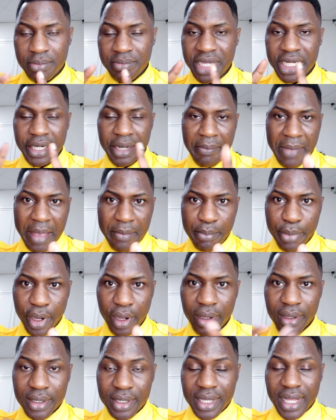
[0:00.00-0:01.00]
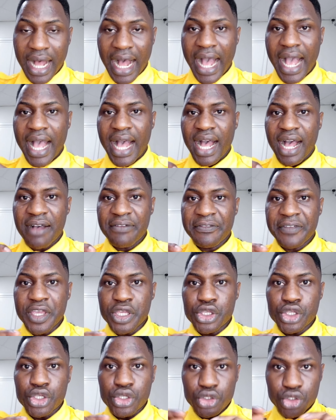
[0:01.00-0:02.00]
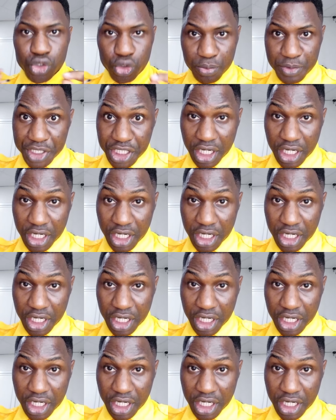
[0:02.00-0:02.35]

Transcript: But remember, I have a YouTube